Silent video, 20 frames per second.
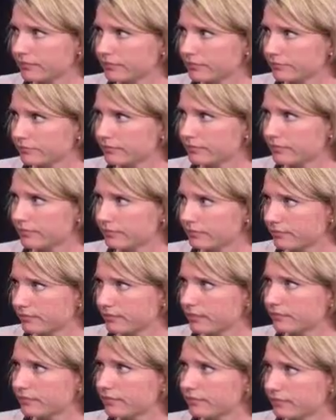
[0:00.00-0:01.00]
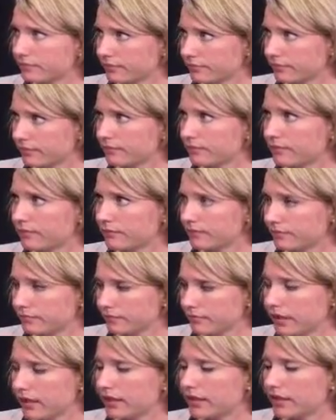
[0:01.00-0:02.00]
start receiving all of that
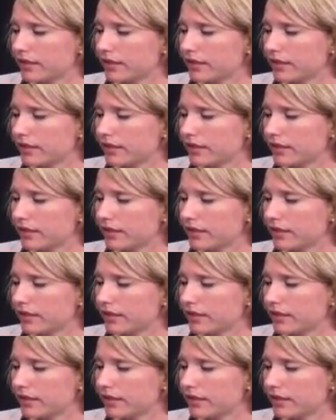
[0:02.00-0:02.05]
support.